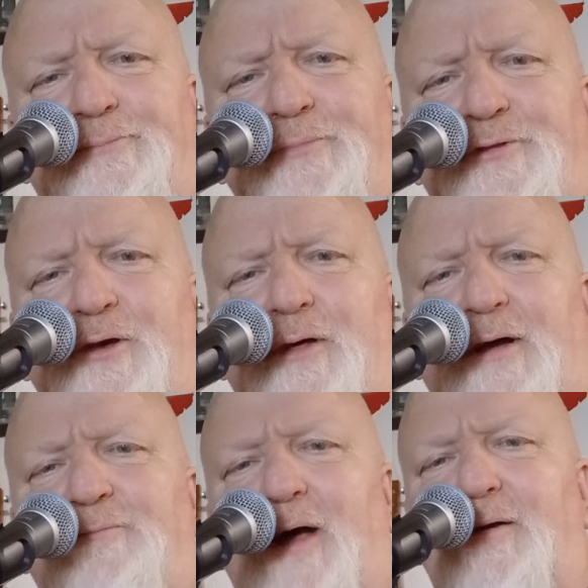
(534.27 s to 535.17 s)
So I
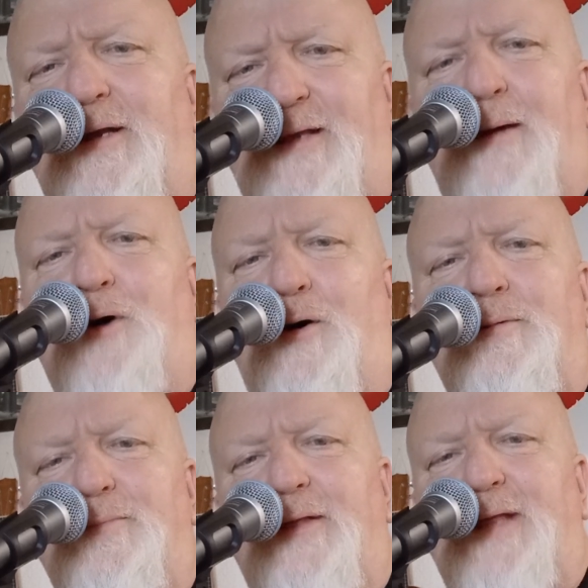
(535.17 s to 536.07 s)
found a demo
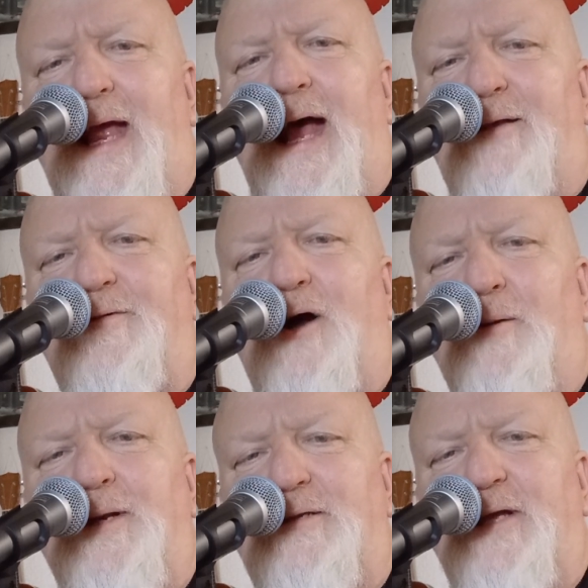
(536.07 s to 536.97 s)
that they had of a
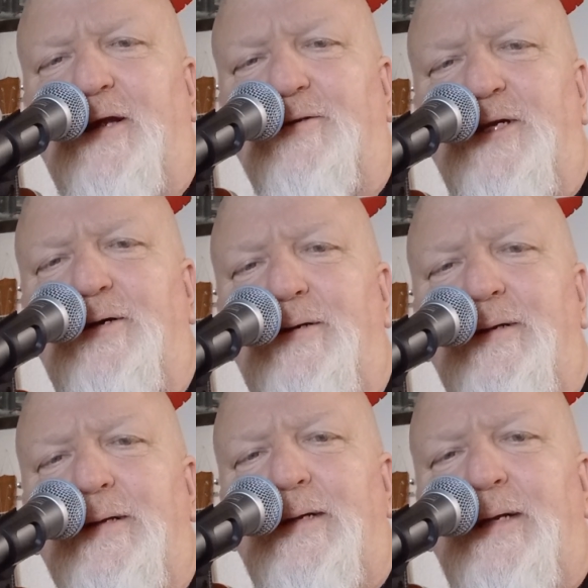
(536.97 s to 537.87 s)
Harmony Singer 2,
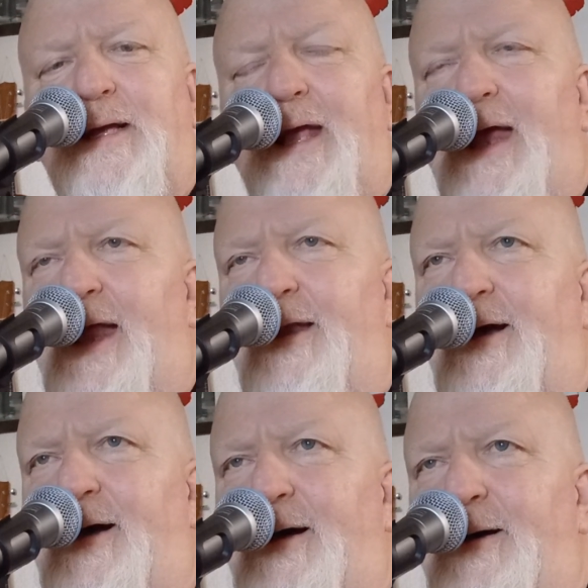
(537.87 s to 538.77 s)

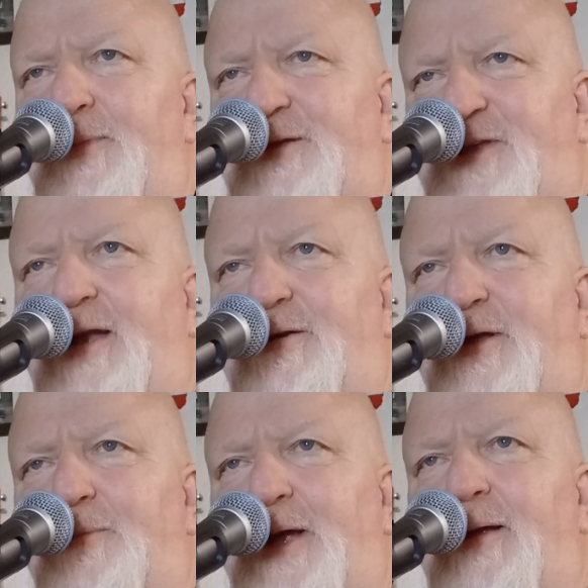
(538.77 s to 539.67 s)
and they sent it
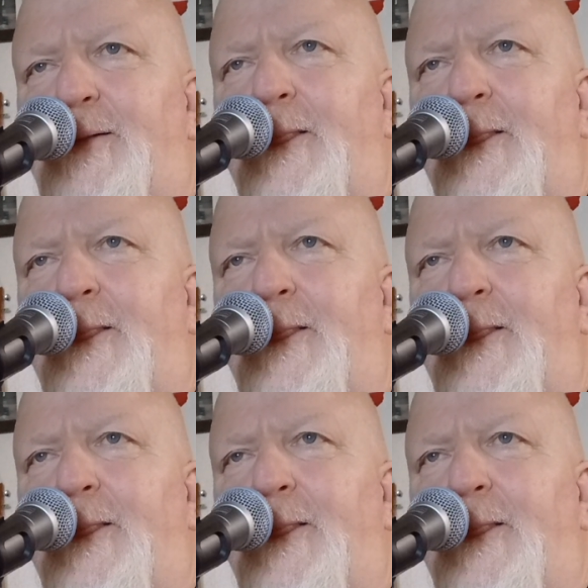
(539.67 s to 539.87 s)
to me,